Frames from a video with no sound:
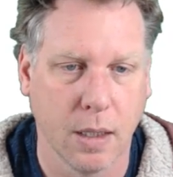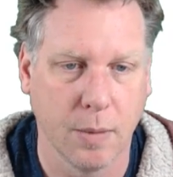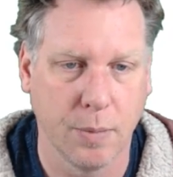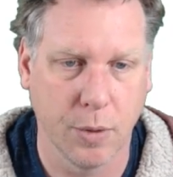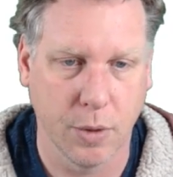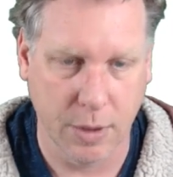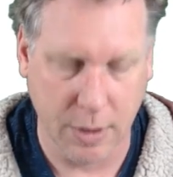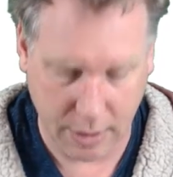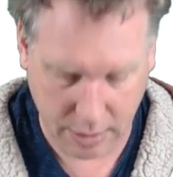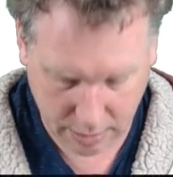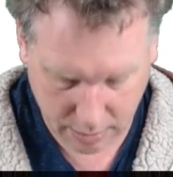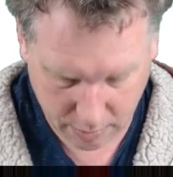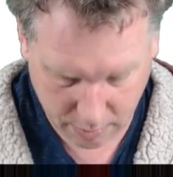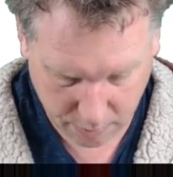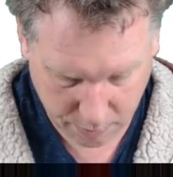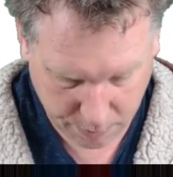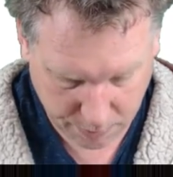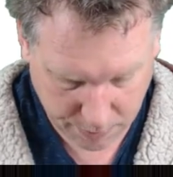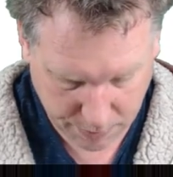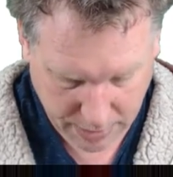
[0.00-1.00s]
I put
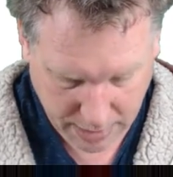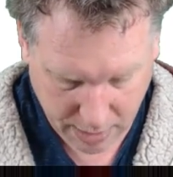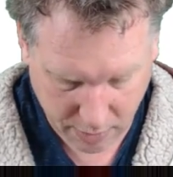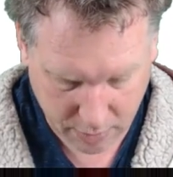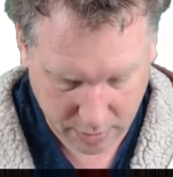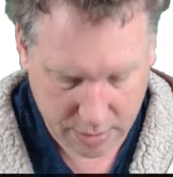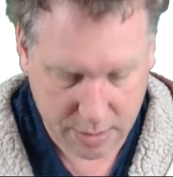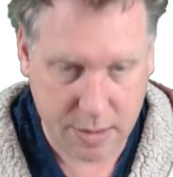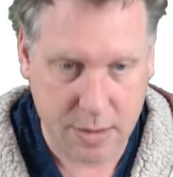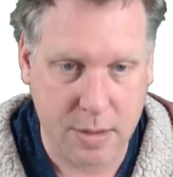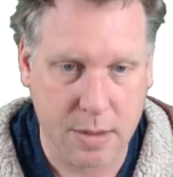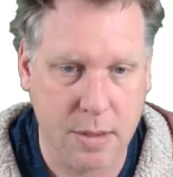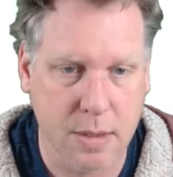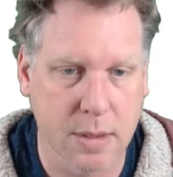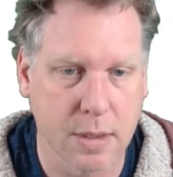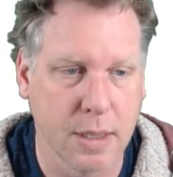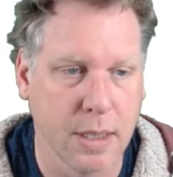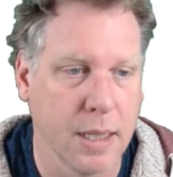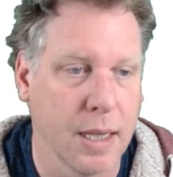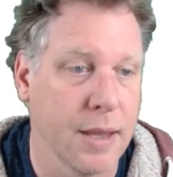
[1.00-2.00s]
in
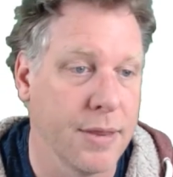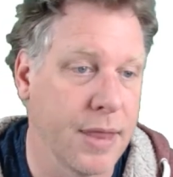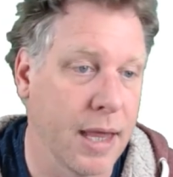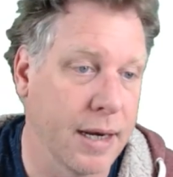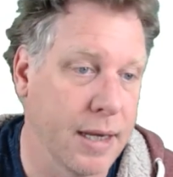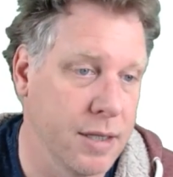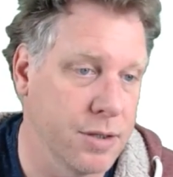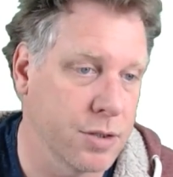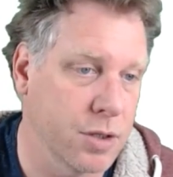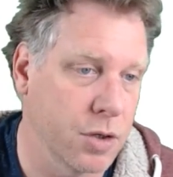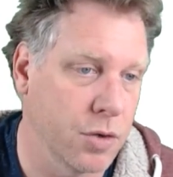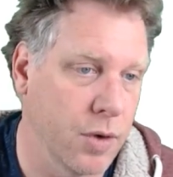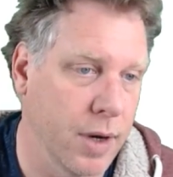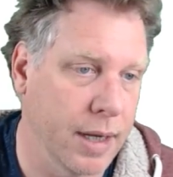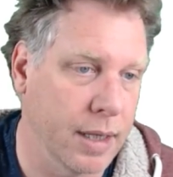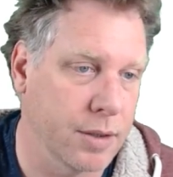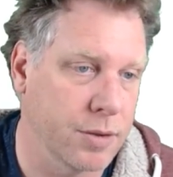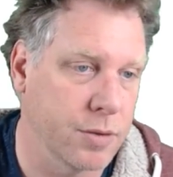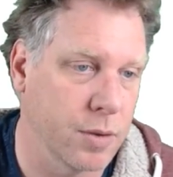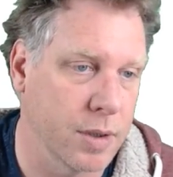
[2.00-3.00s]
Paris. That is
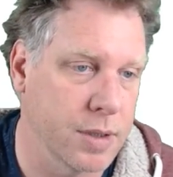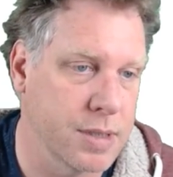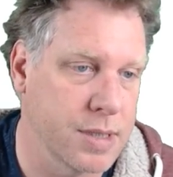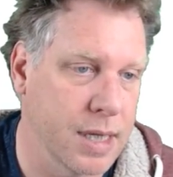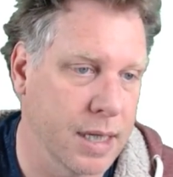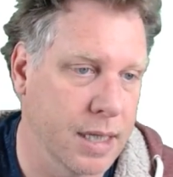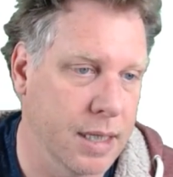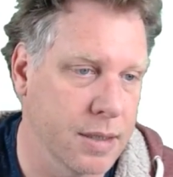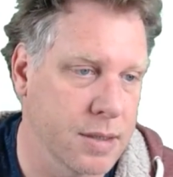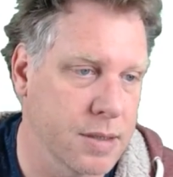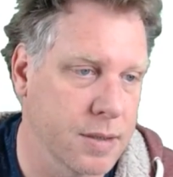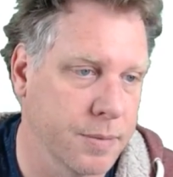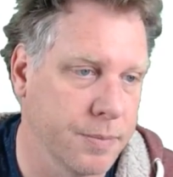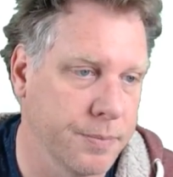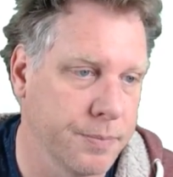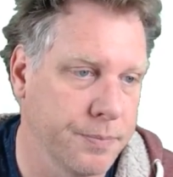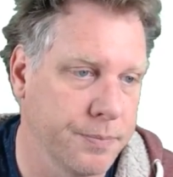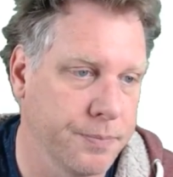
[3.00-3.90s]
correct, so I tick it.